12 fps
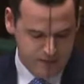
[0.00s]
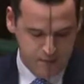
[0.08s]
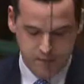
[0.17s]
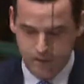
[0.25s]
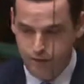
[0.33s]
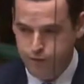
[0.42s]
having
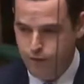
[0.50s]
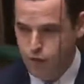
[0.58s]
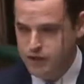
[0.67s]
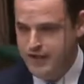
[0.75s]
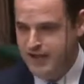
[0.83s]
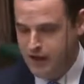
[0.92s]
built
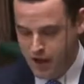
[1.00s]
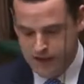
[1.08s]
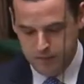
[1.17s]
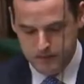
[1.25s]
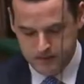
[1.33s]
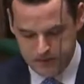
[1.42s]

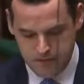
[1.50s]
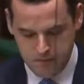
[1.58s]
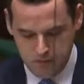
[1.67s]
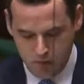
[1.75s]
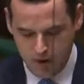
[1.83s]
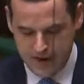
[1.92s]

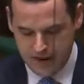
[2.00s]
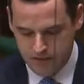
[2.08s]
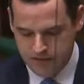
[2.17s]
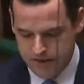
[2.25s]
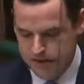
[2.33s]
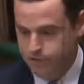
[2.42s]
49% more
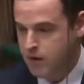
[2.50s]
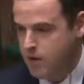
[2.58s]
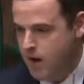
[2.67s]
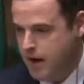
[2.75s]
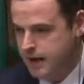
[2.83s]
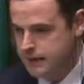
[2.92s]
housing than
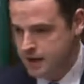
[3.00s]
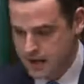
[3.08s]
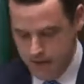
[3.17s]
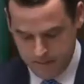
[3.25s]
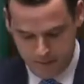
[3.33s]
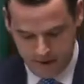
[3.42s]
required
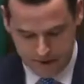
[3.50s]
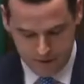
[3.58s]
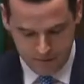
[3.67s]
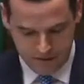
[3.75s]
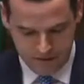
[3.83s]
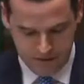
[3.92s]
by
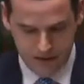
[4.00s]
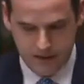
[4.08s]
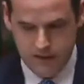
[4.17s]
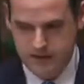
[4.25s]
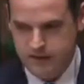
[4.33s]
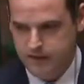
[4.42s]
government
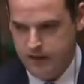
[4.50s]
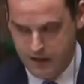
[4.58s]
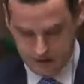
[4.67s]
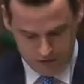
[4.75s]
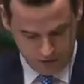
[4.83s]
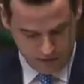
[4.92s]
targets in the
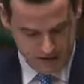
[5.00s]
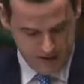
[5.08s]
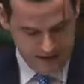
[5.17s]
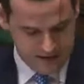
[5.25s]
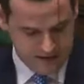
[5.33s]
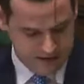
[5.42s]
last three
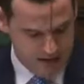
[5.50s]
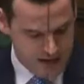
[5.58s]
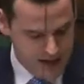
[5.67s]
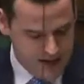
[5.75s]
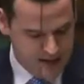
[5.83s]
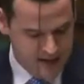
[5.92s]
years
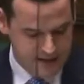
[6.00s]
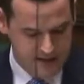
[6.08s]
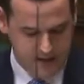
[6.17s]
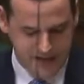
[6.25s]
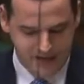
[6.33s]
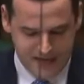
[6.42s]
and
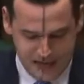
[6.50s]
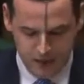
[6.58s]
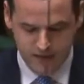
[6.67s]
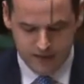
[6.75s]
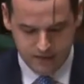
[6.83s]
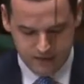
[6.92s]
is
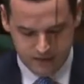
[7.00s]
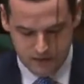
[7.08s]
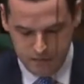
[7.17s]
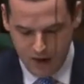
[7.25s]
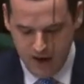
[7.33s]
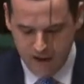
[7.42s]
continuing to
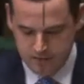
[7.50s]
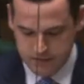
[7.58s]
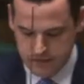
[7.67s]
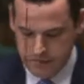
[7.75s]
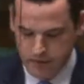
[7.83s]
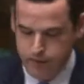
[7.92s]
inspire them
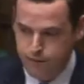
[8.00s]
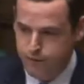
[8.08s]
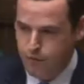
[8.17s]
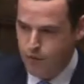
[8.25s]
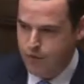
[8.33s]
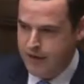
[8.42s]
to build
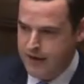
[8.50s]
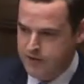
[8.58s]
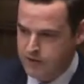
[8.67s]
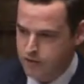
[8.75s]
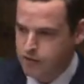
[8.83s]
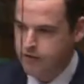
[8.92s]

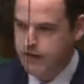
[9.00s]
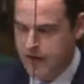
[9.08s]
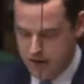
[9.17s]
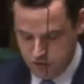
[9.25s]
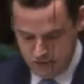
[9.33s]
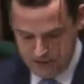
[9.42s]

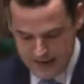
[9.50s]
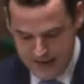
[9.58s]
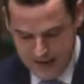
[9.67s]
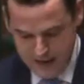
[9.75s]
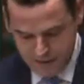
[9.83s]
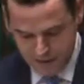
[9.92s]

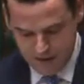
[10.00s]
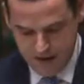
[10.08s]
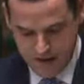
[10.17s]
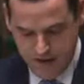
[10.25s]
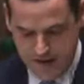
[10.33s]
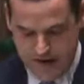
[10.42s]
4,311
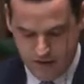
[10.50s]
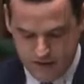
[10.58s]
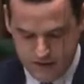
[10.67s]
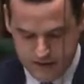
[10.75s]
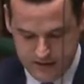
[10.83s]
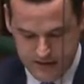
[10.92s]

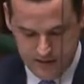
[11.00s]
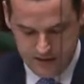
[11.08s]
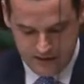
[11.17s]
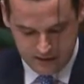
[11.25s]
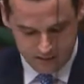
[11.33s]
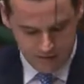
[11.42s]
houses in the
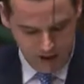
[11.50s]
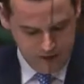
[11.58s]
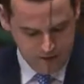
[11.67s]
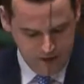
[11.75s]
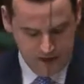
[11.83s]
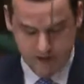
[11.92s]
next
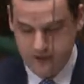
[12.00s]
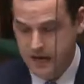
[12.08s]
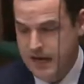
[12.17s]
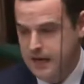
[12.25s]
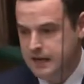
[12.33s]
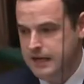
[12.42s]
five years,
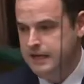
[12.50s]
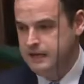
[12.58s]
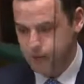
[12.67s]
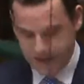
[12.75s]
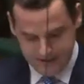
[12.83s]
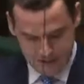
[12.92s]
nearly
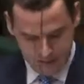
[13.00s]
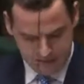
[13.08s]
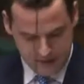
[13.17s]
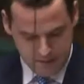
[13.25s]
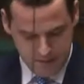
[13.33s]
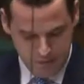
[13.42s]

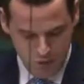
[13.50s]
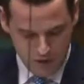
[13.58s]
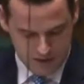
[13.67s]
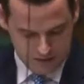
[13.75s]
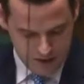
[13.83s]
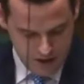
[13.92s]
20% more
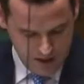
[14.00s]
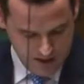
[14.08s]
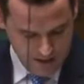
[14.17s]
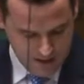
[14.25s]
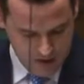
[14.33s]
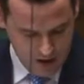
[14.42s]
than
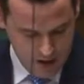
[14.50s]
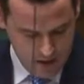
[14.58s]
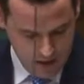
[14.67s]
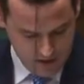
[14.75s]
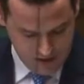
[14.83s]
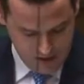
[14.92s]
targets are
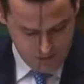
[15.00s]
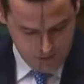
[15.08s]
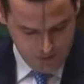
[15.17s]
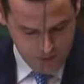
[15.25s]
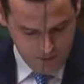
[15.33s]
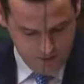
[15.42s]
asking
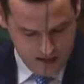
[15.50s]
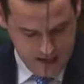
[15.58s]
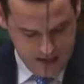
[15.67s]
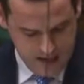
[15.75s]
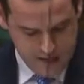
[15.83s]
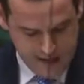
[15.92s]
for.
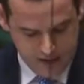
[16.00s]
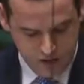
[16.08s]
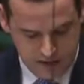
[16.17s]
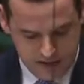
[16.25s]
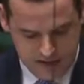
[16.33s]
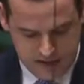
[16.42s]

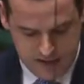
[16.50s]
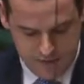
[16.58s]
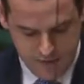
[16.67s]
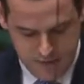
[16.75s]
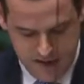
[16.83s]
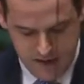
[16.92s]
Naturally, this has
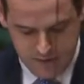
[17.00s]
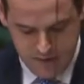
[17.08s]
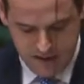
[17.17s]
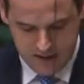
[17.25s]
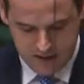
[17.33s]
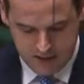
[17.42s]
left many of
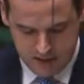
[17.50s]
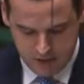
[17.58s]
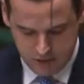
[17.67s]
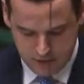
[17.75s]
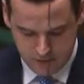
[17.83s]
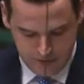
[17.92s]
my
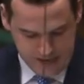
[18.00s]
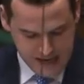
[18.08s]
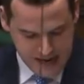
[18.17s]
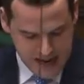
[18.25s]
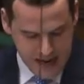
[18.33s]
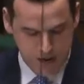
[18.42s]
constituents
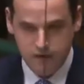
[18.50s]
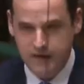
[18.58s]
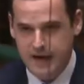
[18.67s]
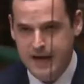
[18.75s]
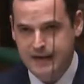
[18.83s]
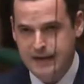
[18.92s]
feeling
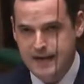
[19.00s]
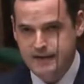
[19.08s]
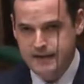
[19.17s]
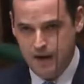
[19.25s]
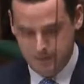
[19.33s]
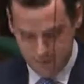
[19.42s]
angry and
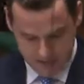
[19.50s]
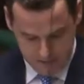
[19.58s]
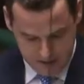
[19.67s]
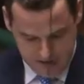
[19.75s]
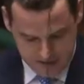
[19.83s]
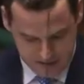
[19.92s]
let down by the
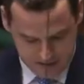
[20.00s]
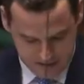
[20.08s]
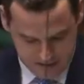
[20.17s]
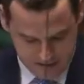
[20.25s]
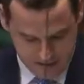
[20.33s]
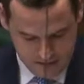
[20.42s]
planning
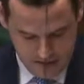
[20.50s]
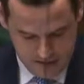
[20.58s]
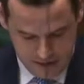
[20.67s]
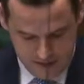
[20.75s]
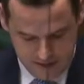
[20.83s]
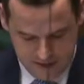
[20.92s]
system.
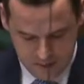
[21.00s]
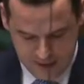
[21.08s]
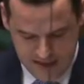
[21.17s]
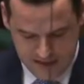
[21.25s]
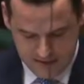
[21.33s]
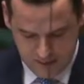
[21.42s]
These
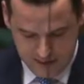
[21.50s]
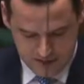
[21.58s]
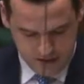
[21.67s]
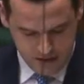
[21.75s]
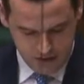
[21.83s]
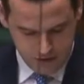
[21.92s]
plans appear
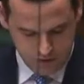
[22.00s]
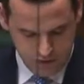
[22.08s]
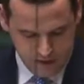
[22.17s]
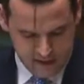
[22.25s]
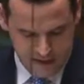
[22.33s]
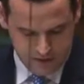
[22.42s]
to go through
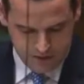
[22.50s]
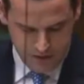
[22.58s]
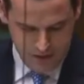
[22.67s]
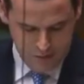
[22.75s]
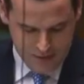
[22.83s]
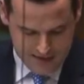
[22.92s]
the Council's
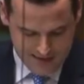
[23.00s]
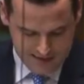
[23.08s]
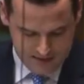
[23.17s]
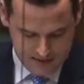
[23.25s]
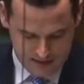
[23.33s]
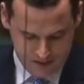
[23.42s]
own planning
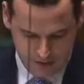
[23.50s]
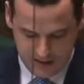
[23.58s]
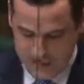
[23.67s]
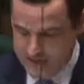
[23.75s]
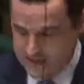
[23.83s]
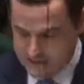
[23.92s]
system with
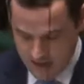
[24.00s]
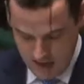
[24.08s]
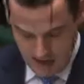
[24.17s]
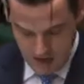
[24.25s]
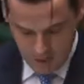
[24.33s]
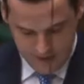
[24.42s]
ease
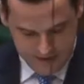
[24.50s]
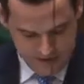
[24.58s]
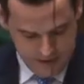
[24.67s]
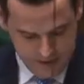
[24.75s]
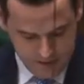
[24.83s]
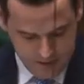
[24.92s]
when
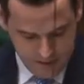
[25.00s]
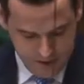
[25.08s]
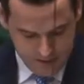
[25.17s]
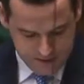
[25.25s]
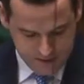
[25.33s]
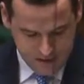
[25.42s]
this level of
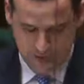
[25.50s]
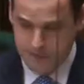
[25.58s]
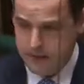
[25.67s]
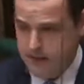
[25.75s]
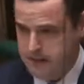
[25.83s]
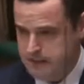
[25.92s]

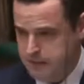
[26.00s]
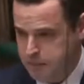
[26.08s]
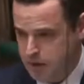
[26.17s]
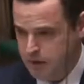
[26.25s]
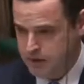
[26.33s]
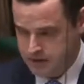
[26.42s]
overdevelopment is the
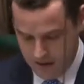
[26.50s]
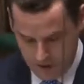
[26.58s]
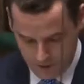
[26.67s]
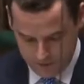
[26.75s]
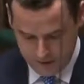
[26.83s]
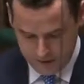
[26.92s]
policy
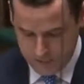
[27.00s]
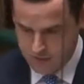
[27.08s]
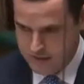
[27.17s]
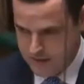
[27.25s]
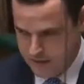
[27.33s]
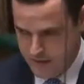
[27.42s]
of the Liberal
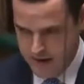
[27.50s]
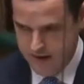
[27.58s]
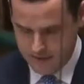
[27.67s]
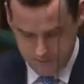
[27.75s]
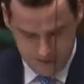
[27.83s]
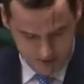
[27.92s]
Democrat
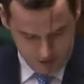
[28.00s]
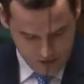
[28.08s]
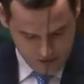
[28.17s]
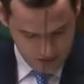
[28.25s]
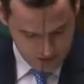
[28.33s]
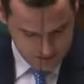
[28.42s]

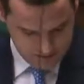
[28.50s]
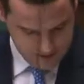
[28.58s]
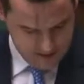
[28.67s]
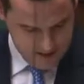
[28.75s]
administration.